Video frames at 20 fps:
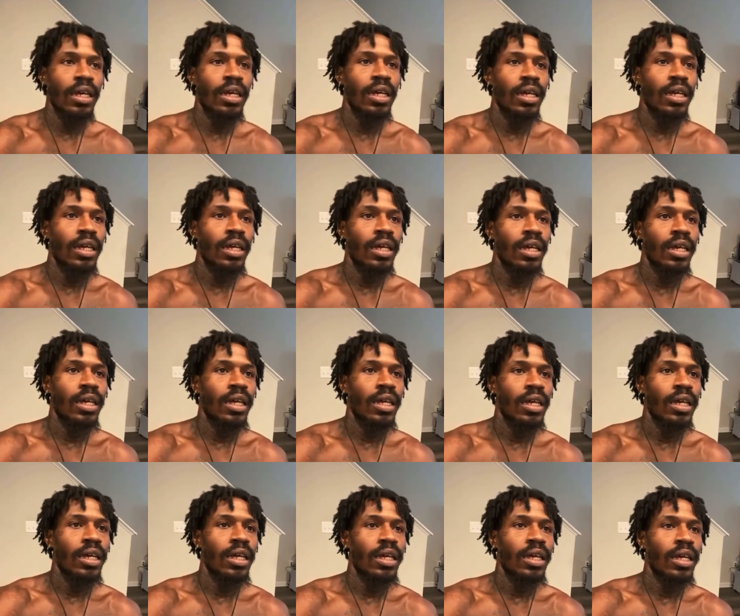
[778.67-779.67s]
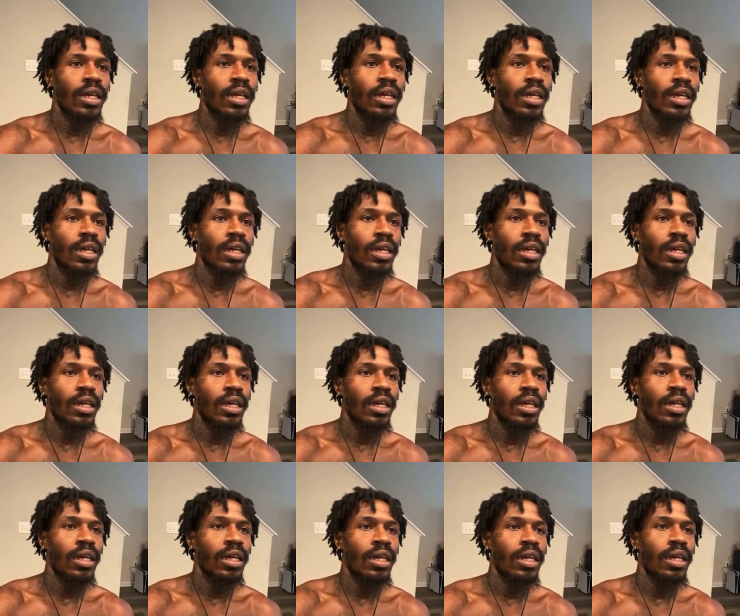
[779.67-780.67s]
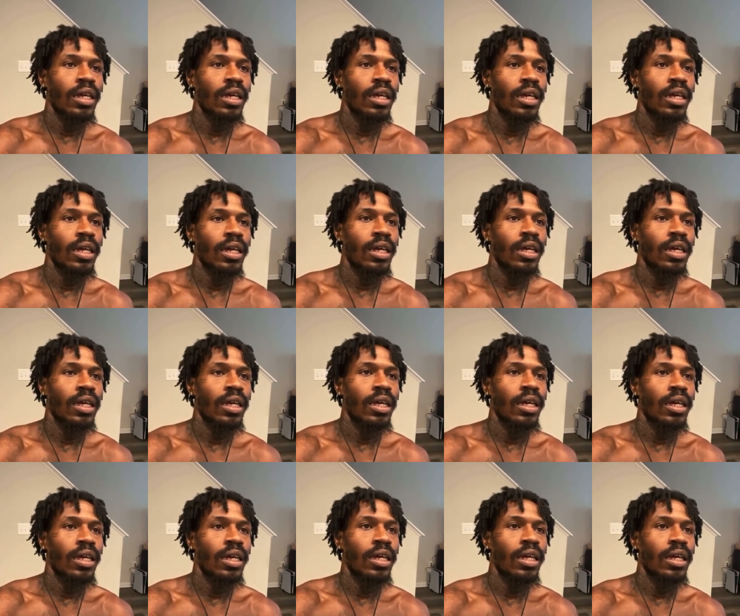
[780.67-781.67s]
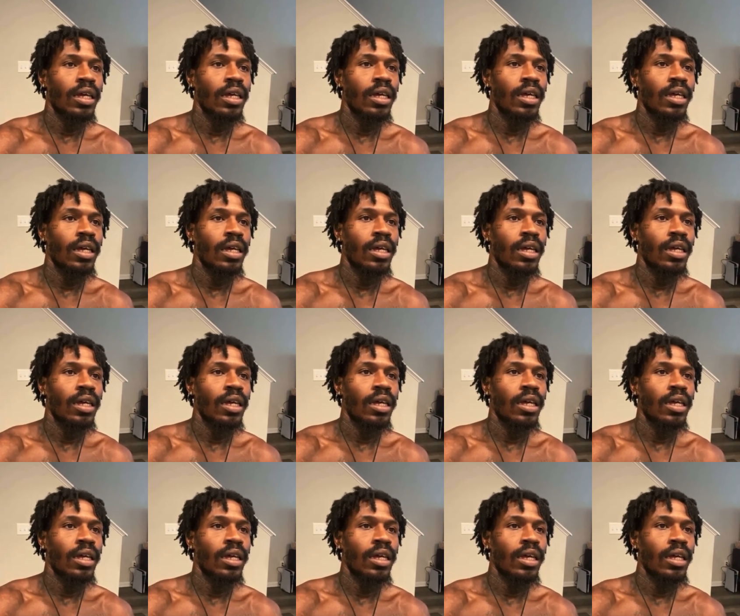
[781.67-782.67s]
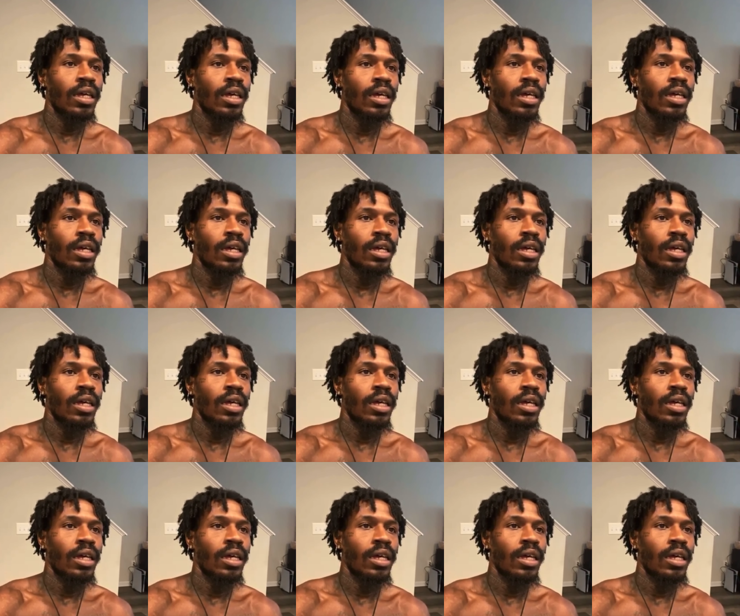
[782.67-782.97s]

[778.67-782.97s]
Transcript: (silence)